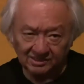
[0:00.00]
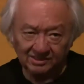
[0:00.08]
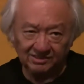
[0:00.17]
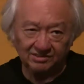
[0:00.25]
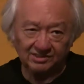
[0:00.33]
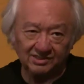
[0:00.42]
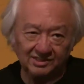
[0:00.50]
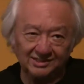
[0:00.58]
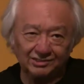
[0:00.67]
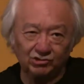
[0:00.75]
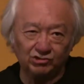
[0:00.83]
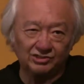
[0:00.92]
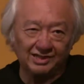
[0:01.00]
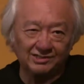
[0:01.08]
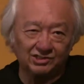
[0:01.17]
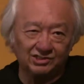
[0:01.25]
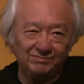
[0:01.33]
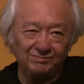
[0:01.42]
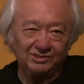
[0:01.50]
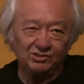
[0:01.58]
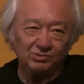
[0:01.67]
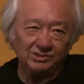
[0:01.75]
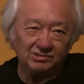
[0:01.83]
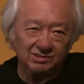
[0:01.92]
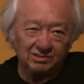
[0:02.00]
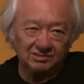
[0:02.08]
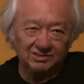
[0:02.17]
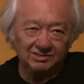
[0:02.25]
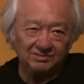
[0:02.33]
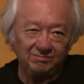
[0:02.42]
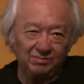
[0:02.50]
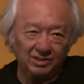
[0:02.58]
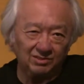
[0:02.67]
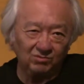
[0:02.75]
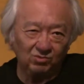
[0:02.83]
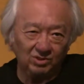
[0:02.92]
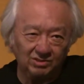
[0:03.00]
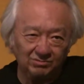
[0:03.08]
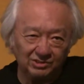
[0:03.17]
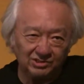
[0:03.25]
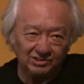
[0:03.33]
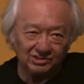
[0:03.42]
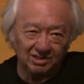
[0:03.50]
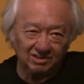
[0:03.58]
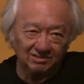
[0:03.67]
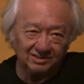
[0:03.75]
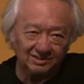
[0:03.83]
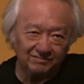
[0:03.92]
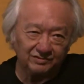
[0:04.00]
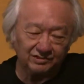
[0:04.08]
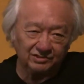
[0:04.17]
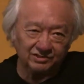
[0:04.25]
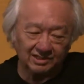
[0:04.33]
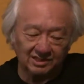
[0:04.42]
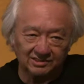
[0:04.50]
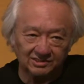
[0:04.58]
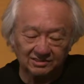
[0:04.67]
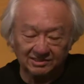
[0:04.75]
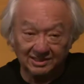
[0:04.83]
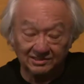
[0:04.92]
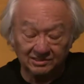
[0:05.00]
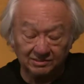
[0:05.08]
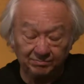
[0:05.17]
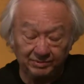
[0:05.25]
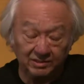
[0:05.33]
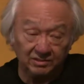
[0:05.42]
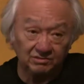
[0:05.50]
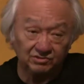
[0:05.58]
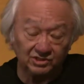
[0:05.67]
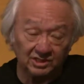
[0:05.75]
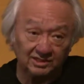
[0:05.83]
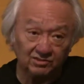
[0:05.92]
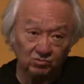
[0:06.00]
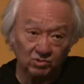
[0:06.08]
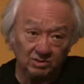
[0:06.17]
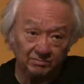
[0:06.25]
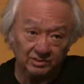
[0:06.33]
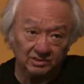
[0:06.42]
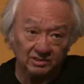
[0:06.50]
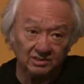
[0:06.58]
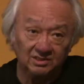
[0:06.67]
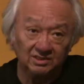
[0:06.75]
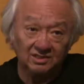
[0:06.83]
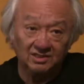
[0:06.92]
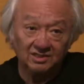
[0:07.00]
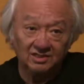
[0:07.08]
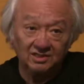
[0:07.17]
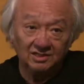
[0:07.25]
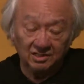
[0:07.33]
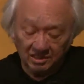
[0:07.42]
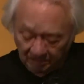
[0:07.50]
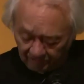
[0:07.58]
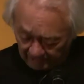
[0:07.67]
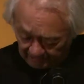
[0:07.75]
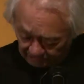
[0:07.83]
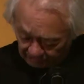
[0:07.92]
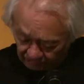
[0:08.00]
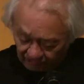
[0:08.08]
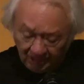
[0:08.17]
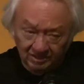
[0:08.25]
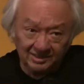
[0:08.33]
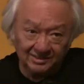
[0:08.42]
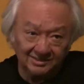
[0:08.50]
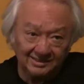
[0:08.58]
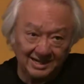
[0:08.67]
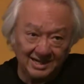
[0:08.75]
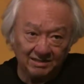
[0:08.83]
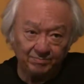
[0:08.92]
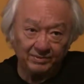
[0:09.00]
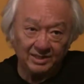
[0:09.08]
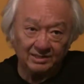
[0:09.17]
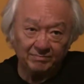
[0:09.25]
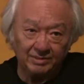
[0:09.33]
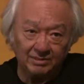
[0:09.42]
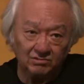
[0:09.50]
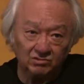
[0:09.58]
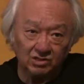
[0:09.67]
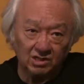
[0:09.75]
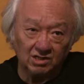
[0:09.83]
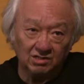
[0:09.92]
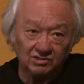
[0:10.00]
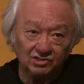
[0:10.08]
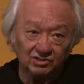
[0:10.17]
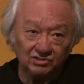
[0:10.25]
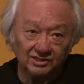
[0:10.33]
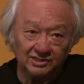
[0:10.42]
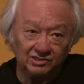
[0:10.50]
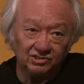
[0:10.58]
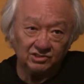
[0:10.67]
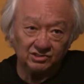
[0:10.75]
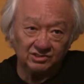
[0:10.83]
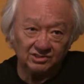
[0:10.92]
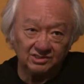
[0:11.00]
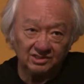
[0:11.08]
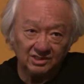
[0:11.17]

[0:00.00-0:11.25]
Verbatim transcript: there's an intersection between Duncan and Motherwell, which is hardly ever discussed, and that's the painter Cy Twombly. All right, so Duncan is at Black Mountain College and teaches,